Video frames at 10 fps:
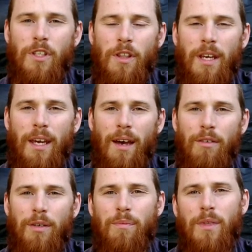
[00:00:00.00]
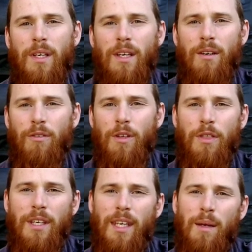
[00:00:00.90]
So there you have it. If you're
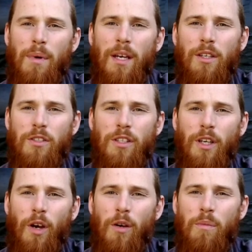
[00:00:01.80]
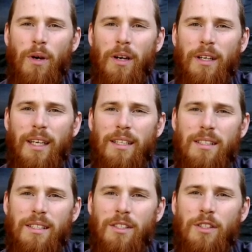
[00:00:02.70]
thinking about using a home biogas
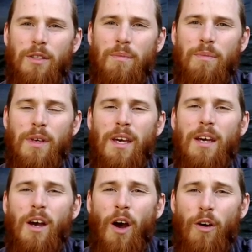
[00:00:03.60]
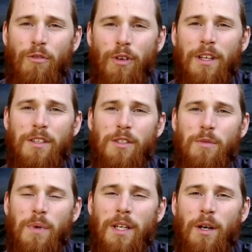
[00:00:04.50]
system, hopefully this
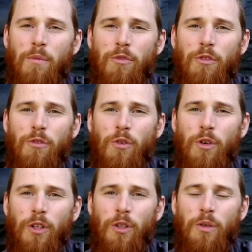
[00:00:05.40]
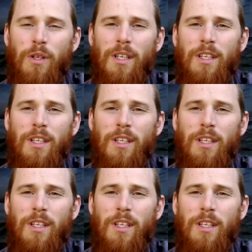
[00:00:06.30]
has been helpful for you.